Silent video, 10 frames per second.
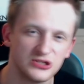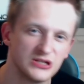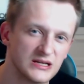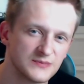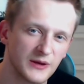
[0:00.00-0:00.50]

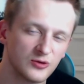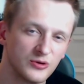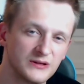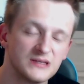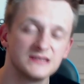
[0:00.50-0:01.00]
aspect to it
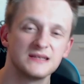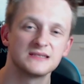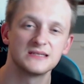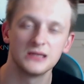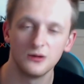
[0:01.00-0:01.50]
is the
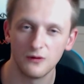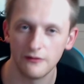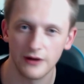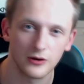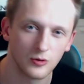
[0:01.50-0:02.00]

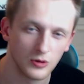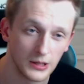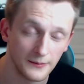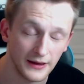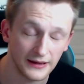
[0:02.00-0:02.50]
Silverware
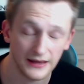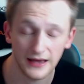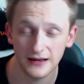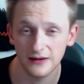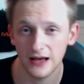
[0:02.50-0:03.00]
Golem.
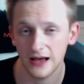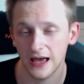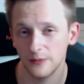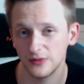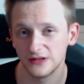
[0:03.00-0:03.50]
Again,
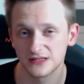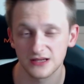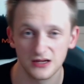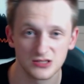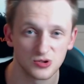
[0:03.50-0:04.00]
happy this card
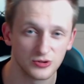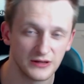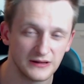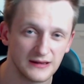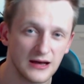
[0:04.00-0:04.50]
is
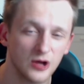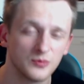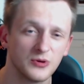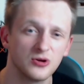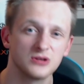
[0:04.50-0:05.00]
rotating out
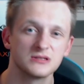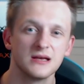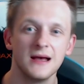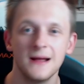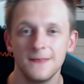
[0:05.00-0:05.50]
because
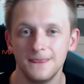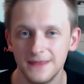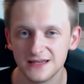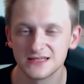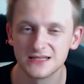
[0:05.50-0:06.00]
this